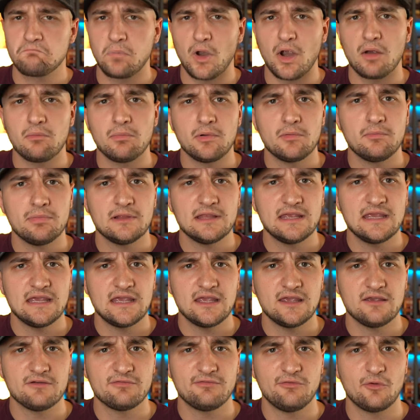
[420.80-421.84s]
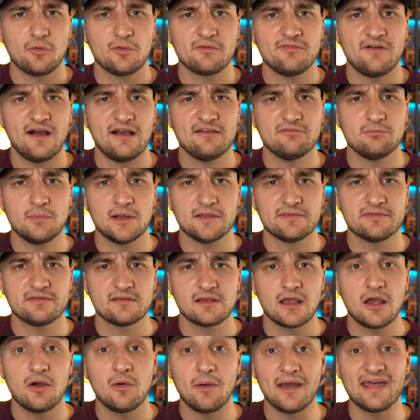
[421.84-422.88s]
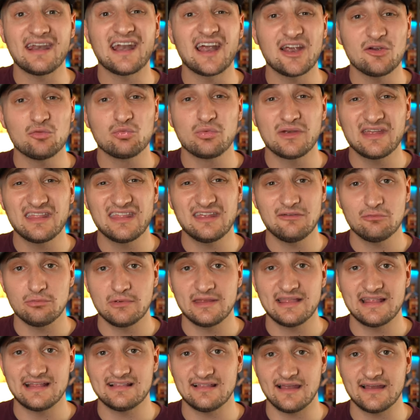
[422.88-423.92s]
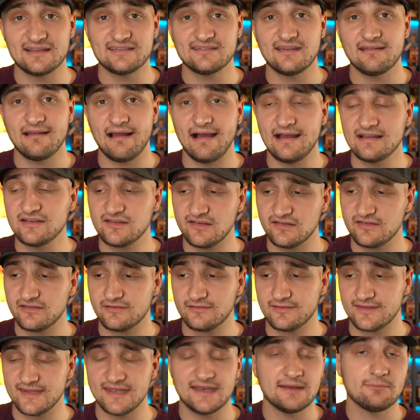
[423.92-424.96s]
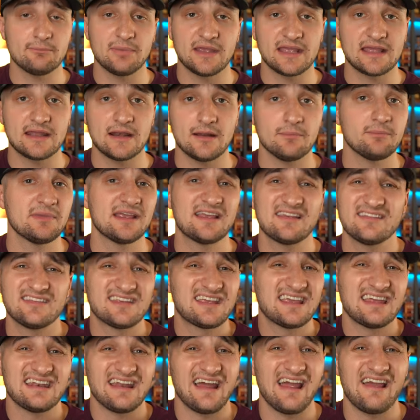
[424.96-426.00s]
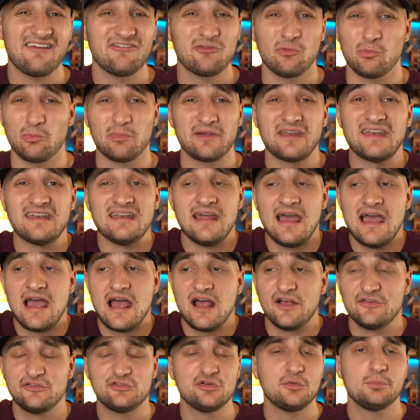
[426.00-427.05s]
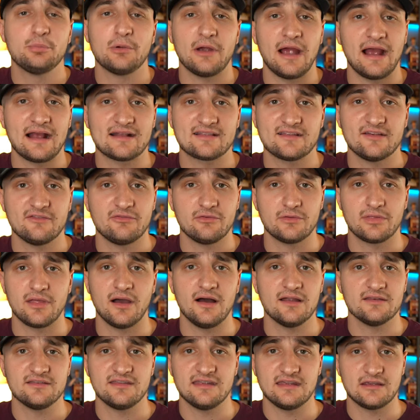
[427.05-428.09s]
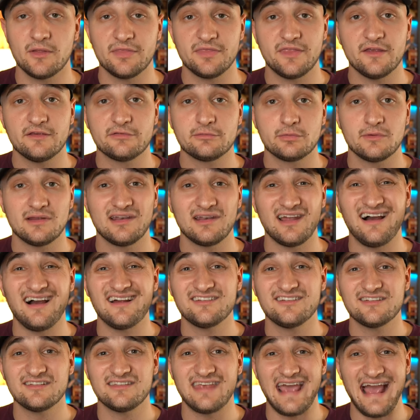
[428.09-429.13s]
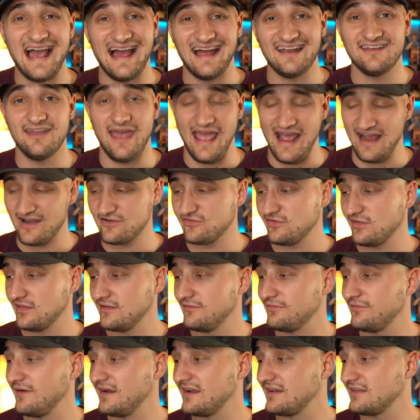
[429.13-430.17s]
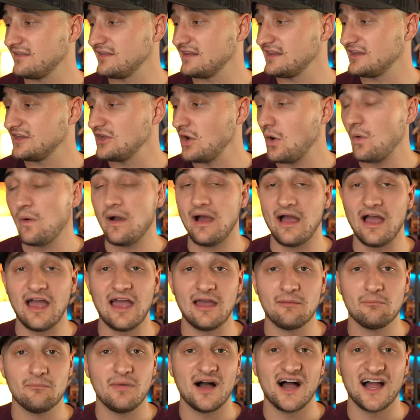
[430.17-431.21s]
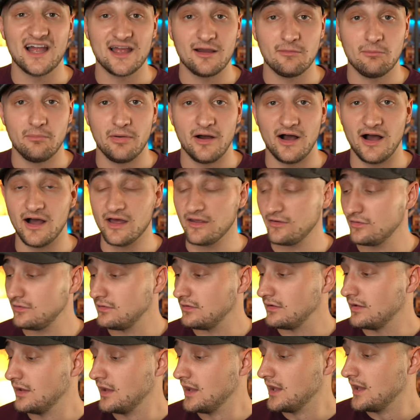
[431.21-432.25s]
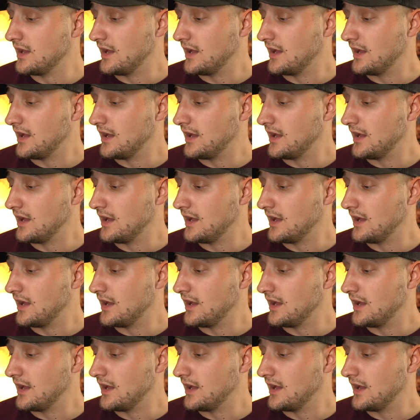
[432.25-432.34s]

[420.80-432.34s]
probably 4 or 5 months ago, and I really, really liked it. I just didn't pick it up because, again, I haven't been super active with hunting, but this one I just had to actually finally go out and buy a bottle